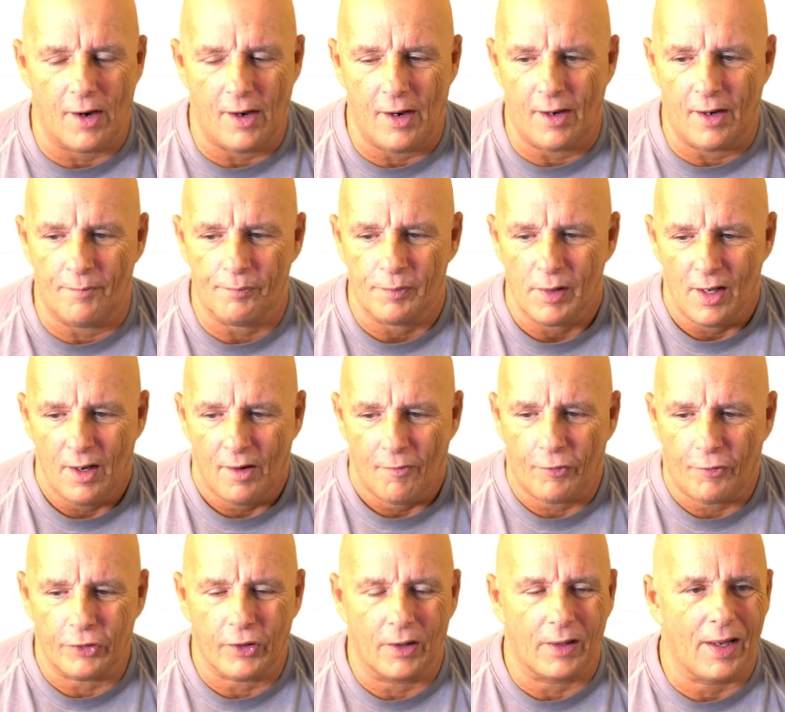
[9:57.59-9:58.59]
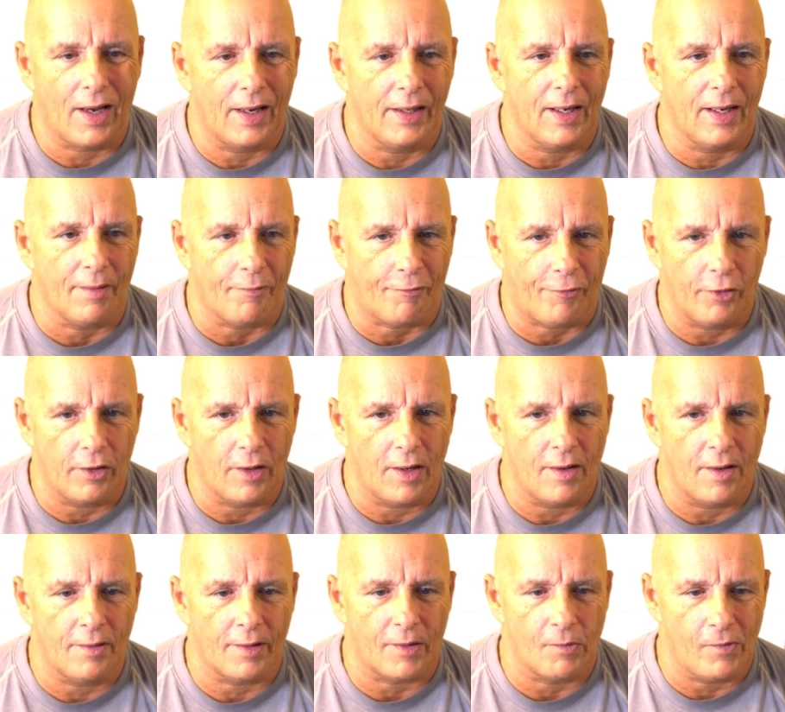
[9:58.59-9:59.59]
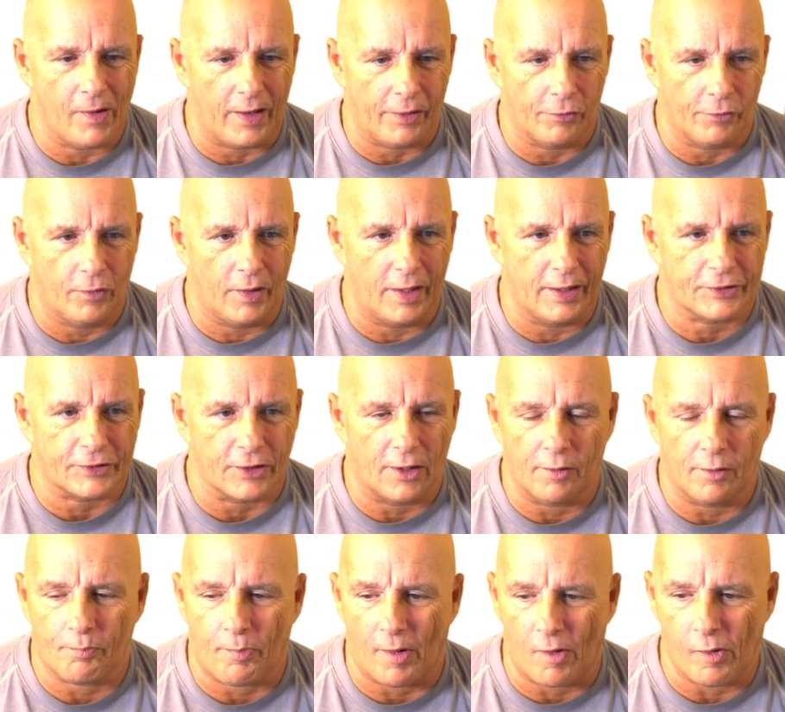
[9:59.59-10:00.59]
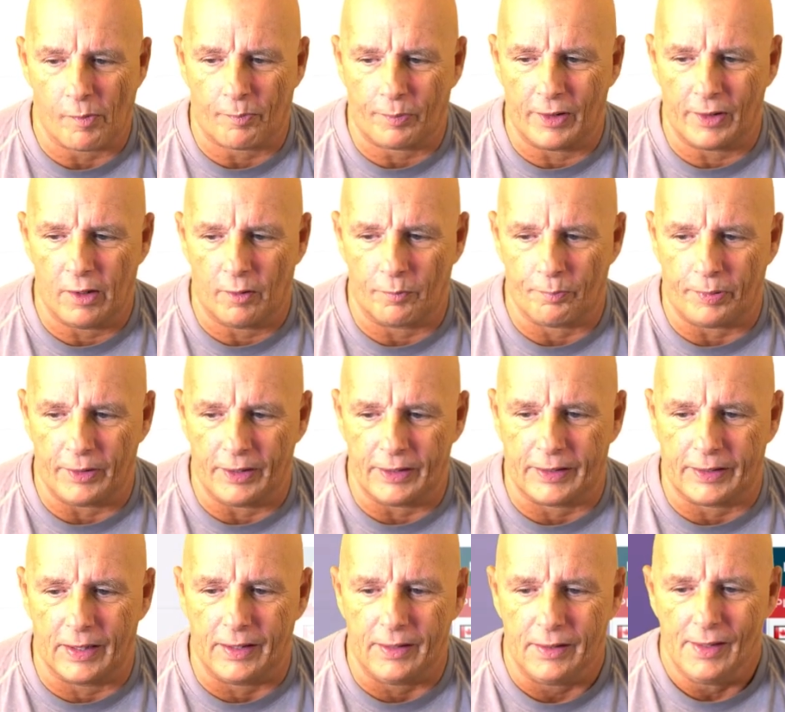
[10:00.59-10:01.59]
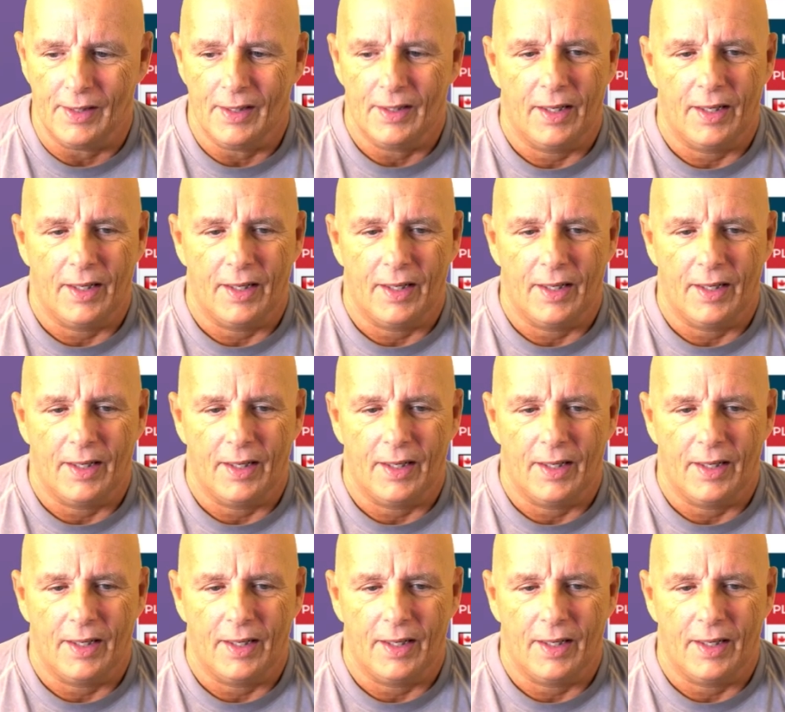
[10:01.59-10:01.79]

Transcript: for the lineup for the Red Wings on power play on PK.